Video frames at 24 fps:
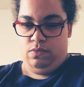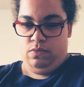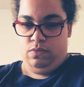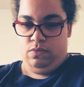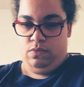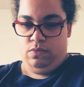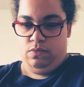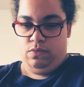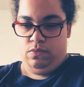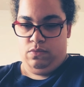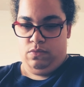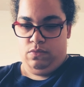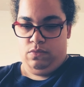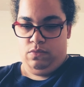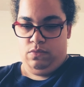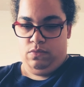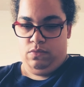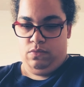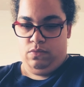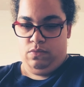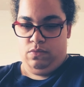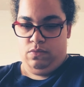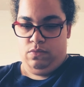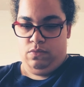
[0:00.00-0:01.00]

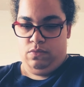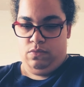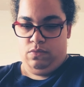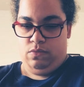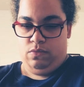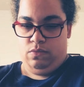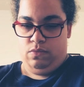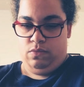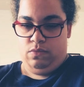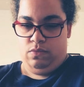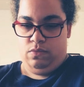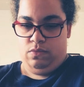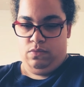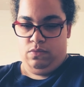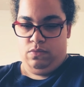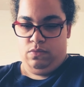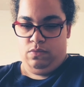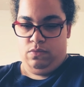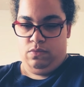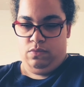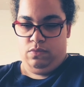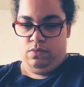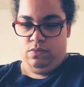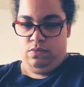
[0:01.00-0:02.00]

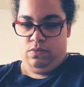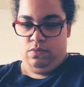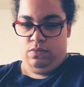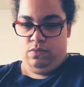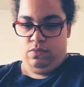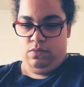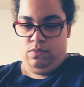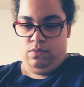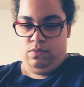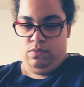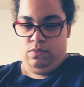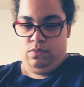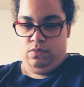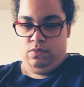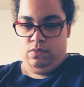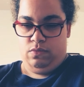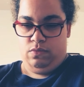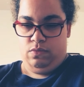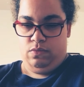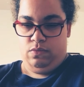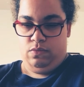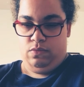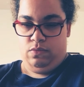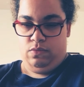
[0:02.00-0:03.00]

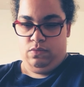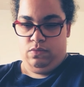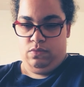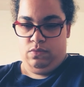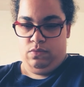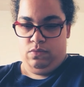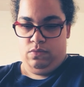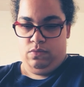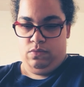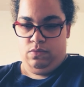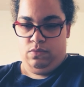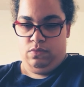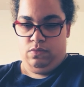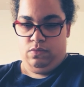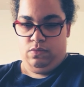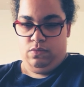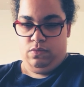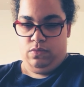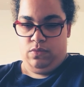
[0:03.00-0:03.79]
(no one is talking)